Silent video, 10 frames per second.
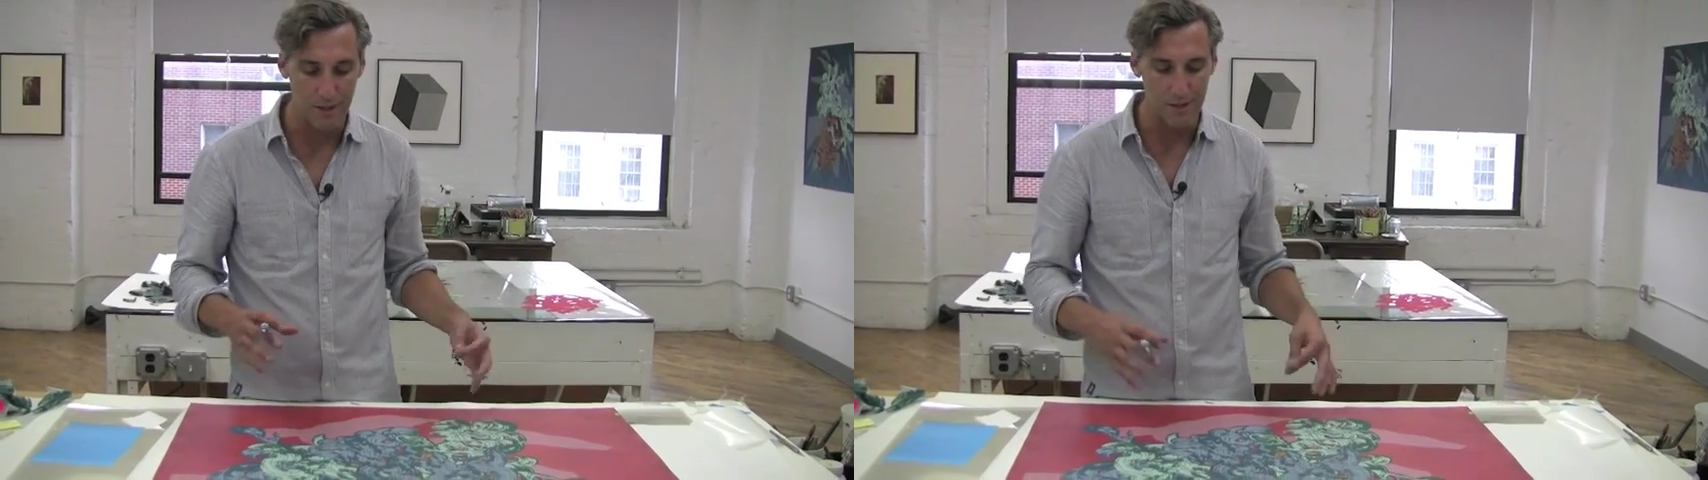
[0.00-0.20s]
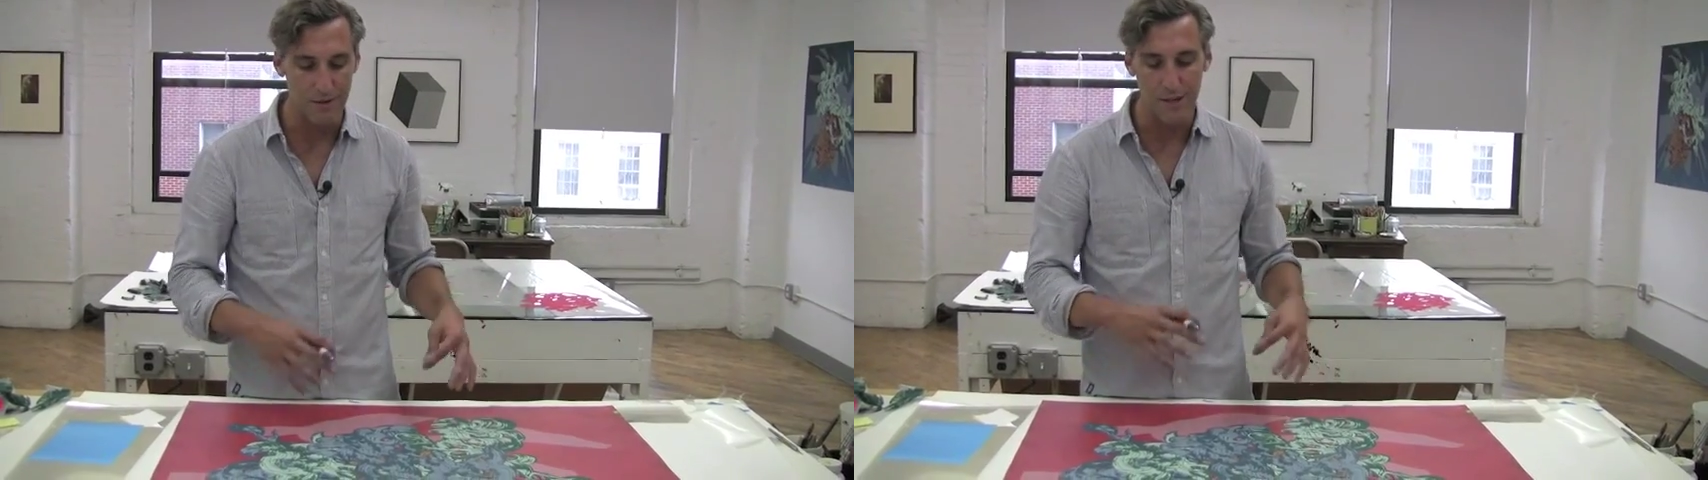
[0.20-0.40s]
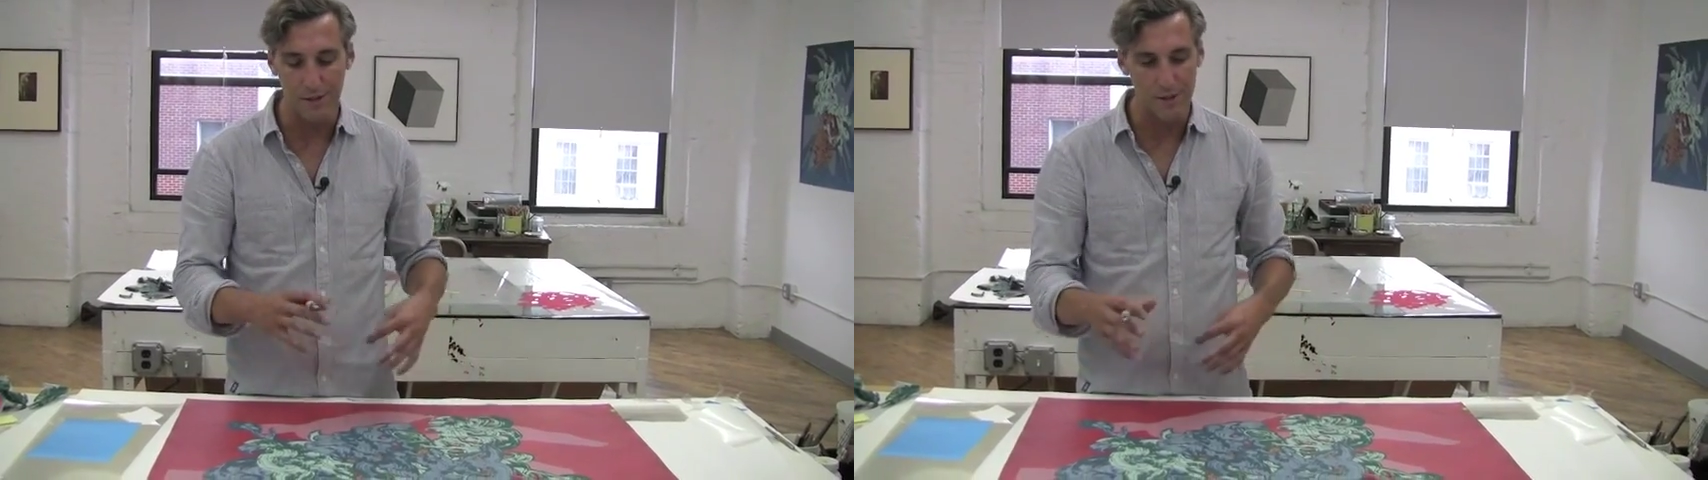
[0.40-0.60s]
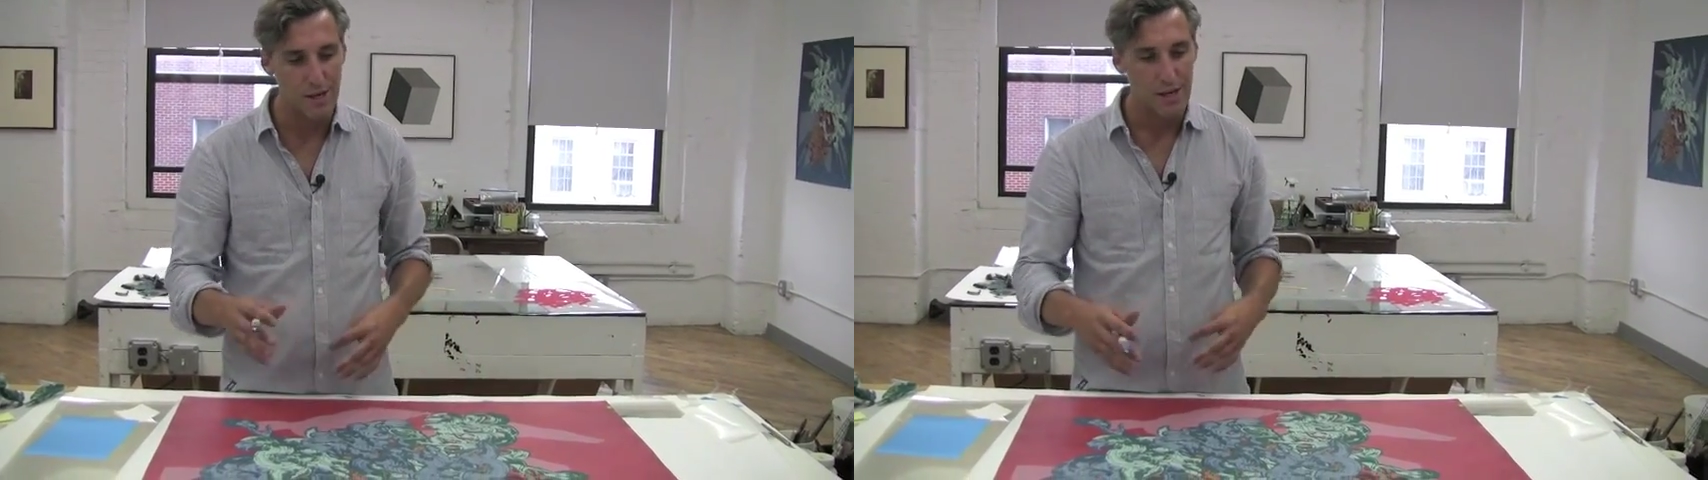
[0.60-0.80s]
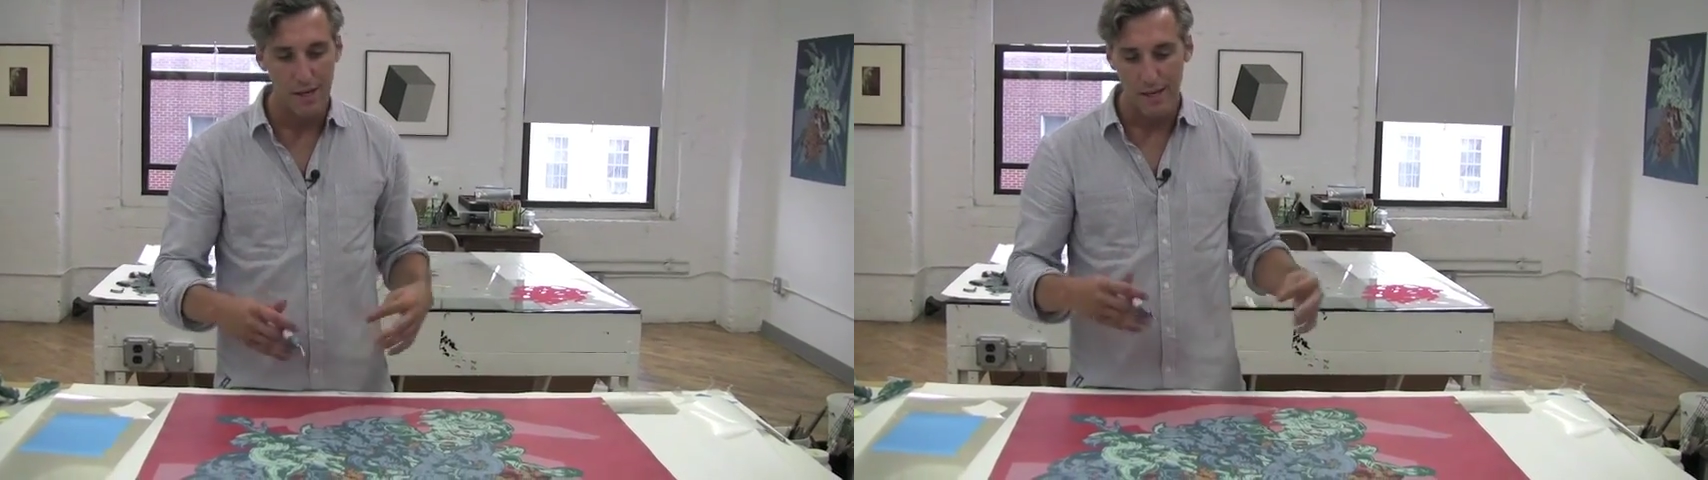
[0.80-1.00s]
So
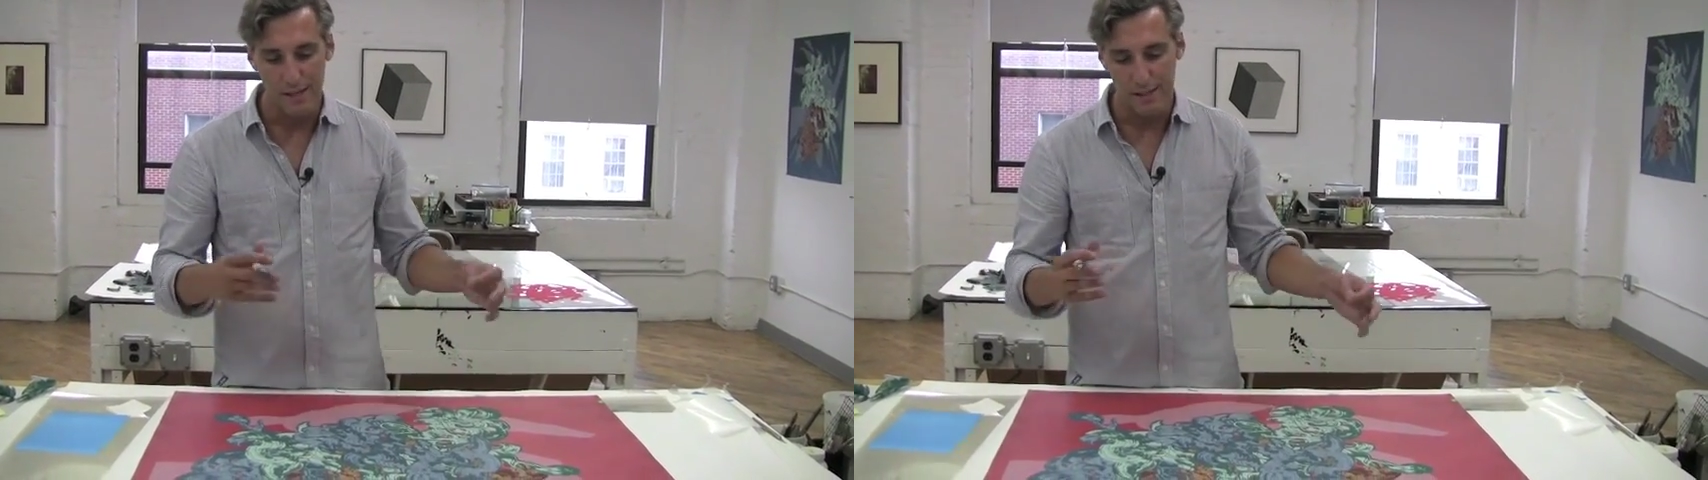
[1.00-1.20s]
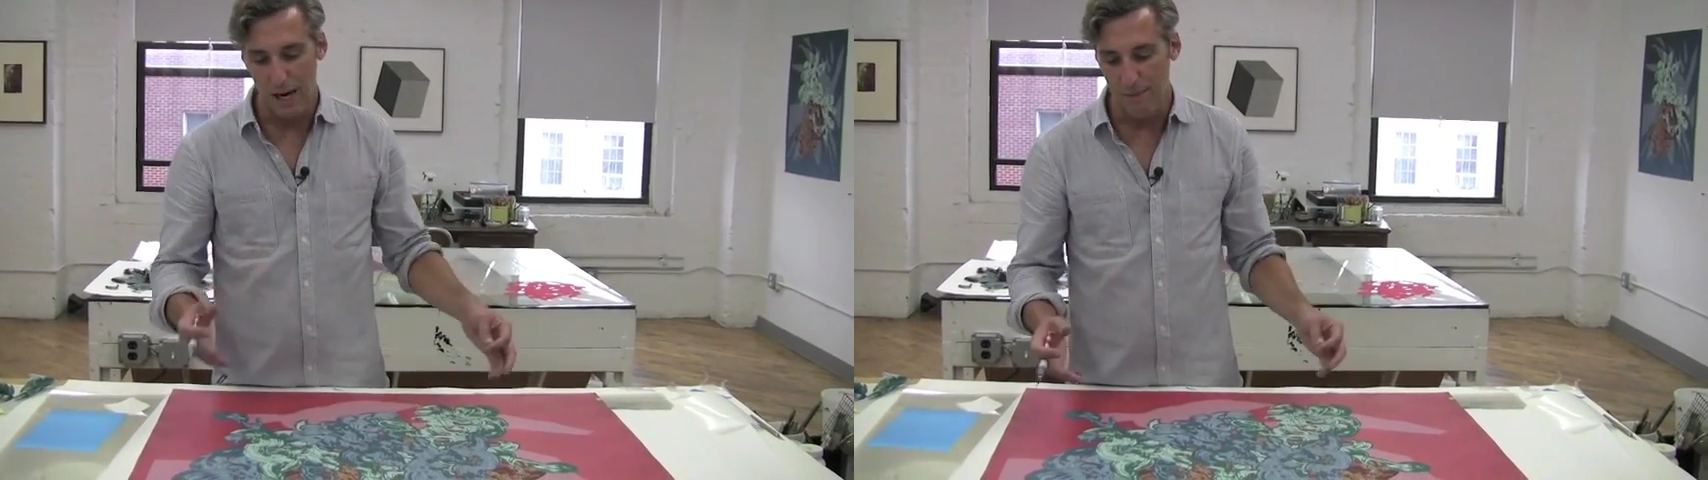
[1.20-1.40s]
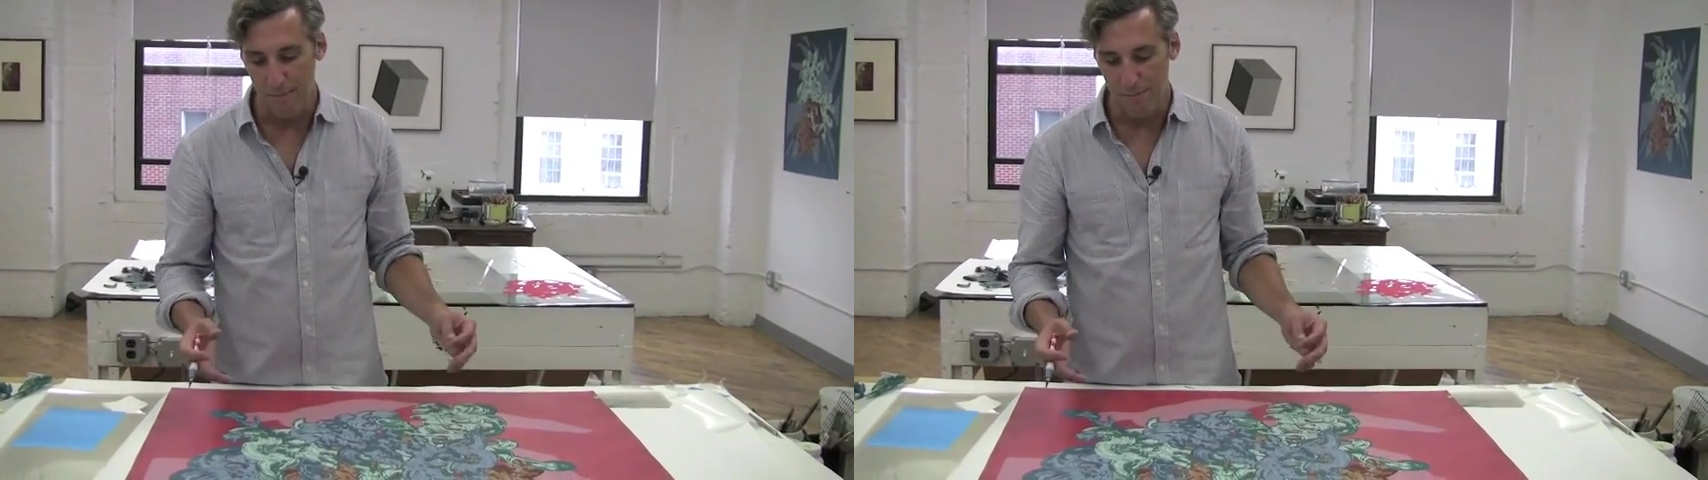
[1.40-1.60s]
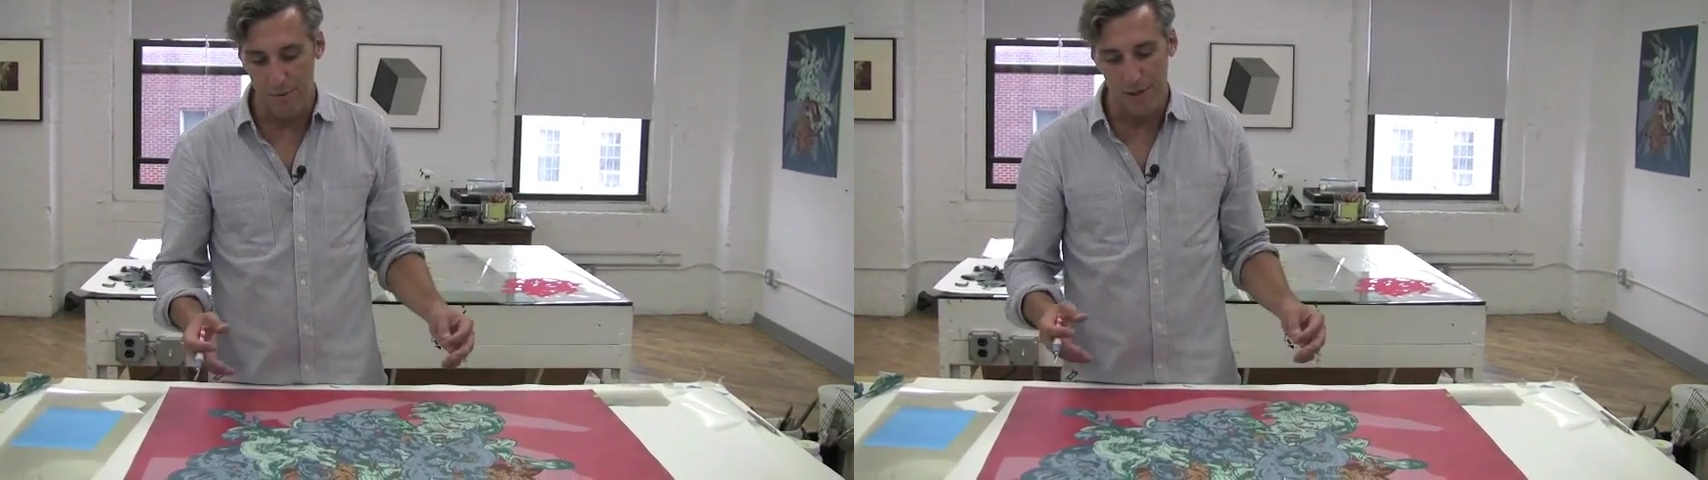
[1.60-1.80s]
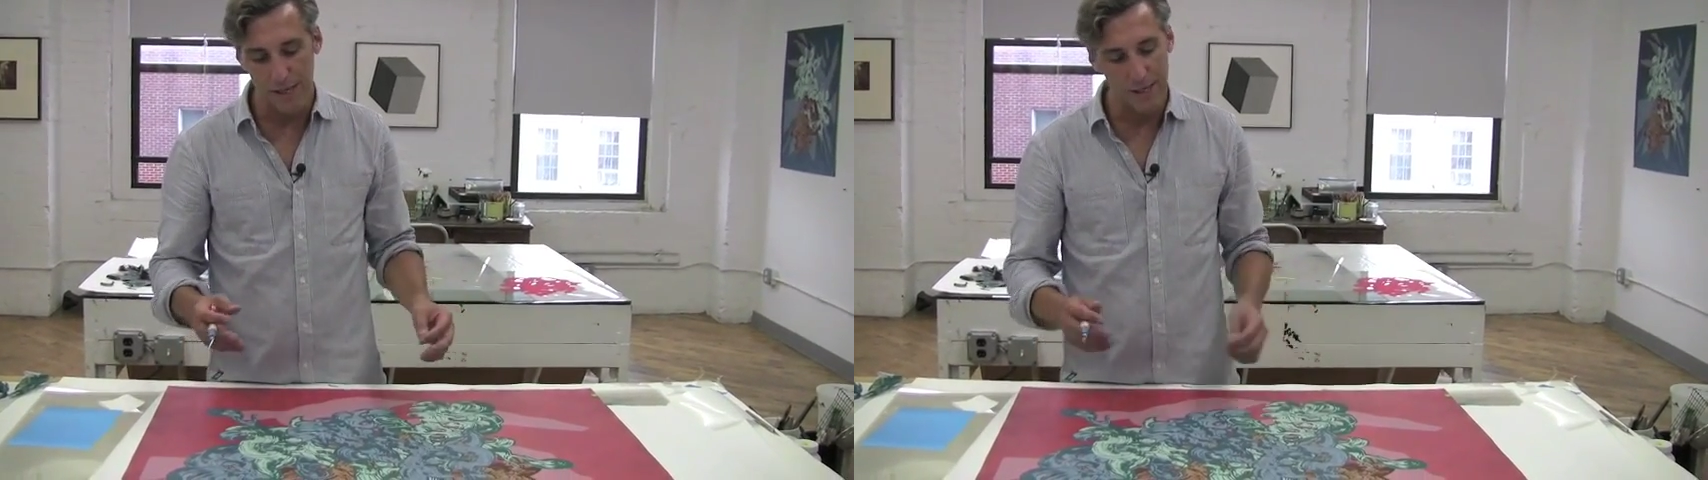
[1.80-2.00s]
each time I
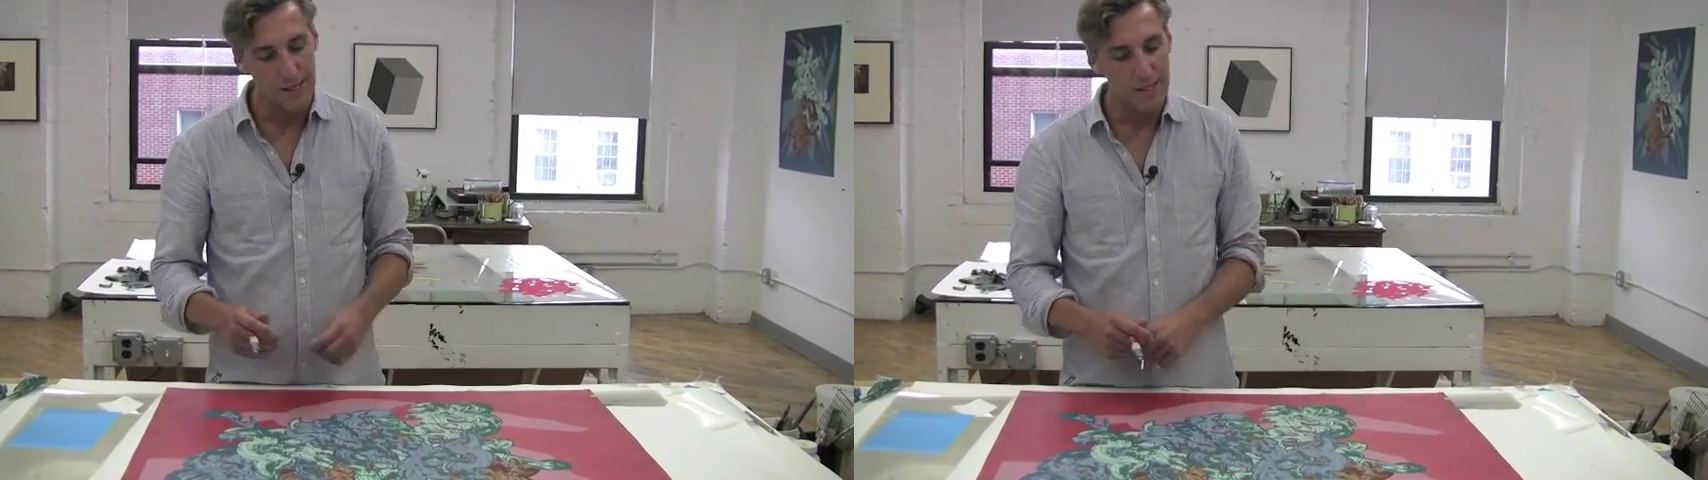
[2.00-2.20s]
print,